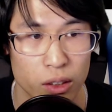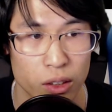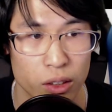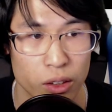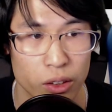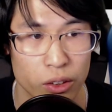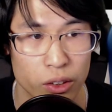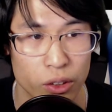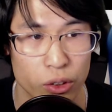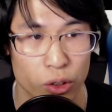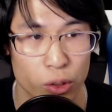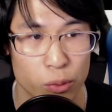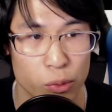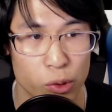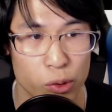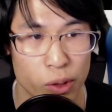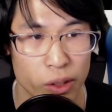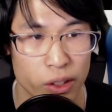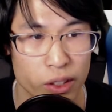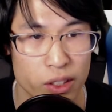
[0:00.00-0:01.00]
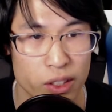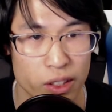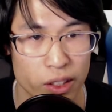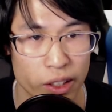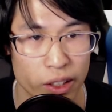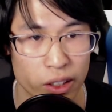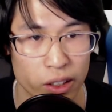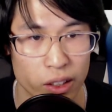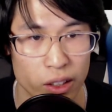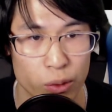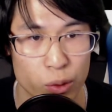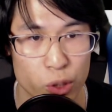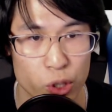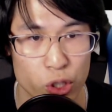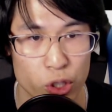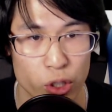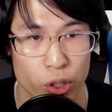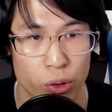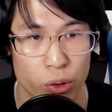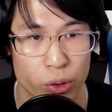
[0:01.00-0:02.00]
the normal one is like, it will
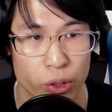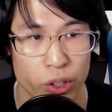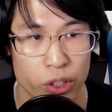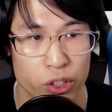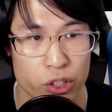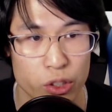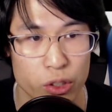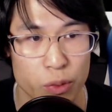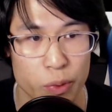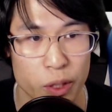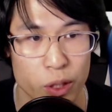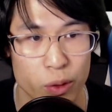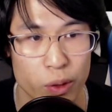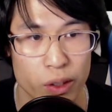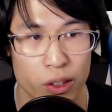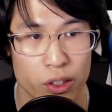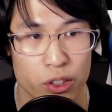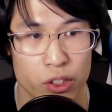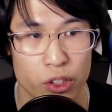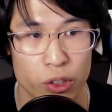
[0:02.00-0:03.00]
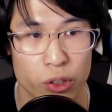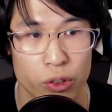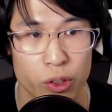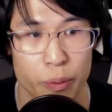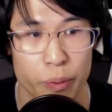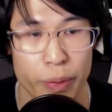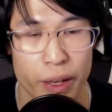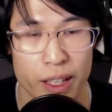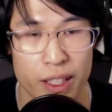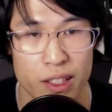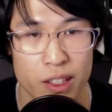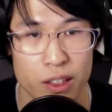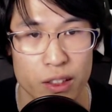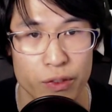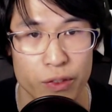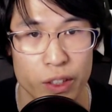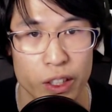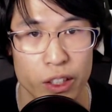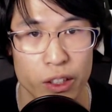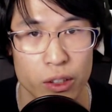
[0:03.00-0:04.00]
show, you can choose between show the best
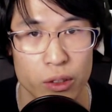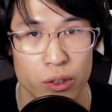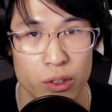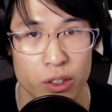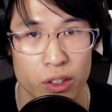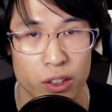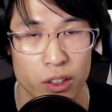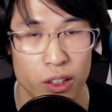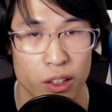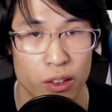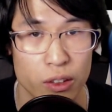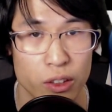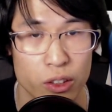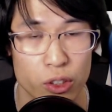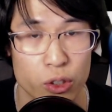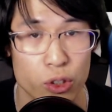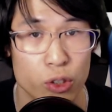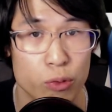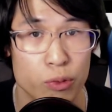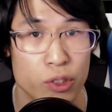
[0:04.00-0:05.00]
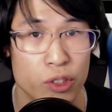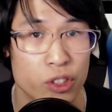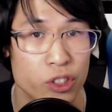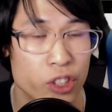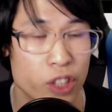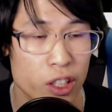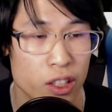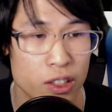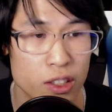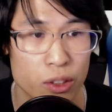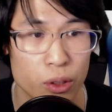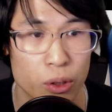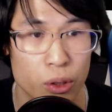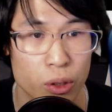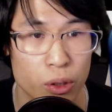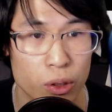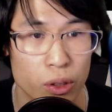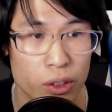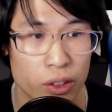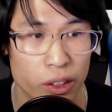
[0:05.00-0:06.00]
video that YouTube suggests
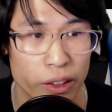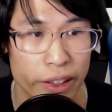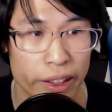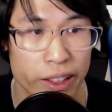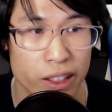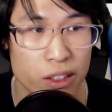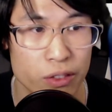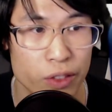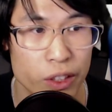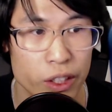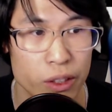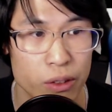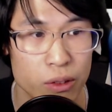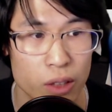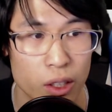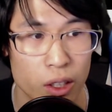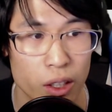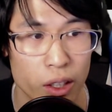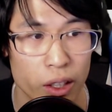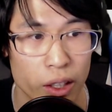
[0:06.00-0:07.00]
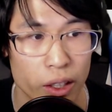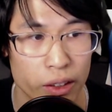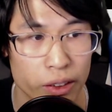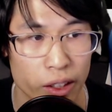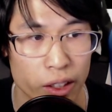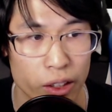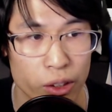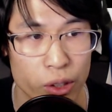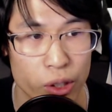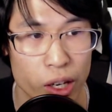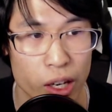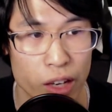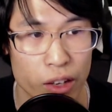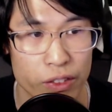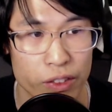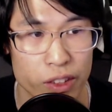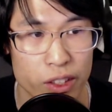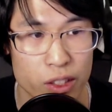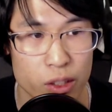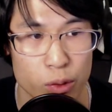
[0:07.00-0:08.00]
or the latest video. And then you
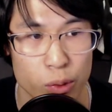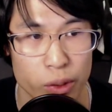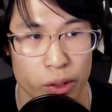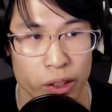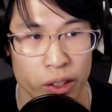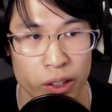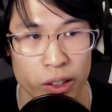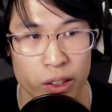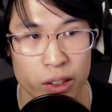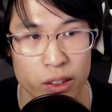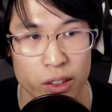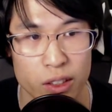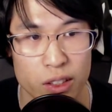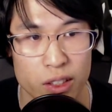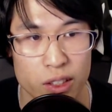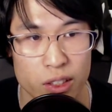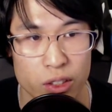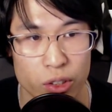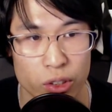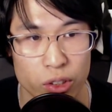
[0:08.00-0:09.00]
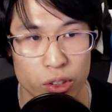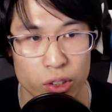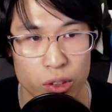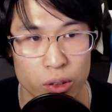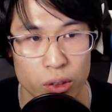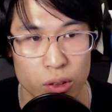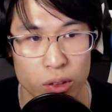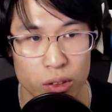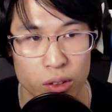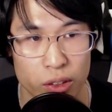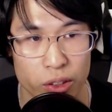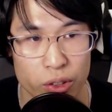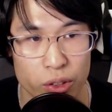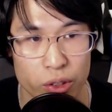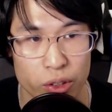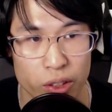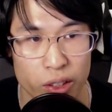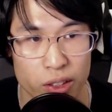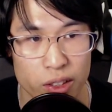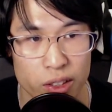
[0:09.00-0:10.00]
have this one here, this circle that
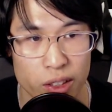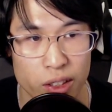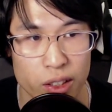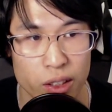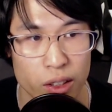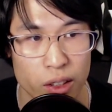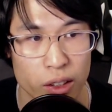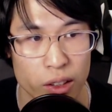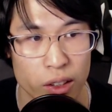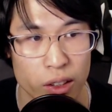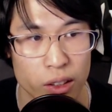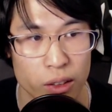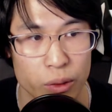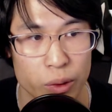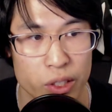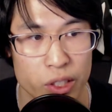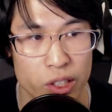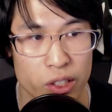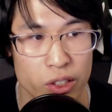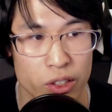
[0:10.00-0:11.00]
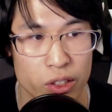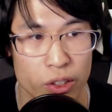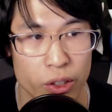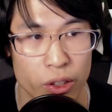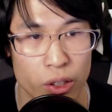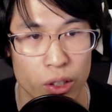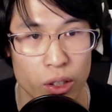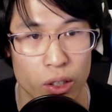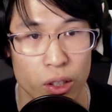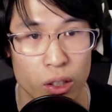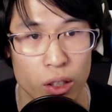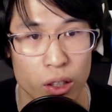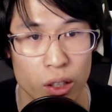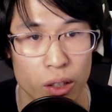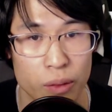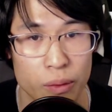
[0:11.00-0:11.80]
you can see, which is your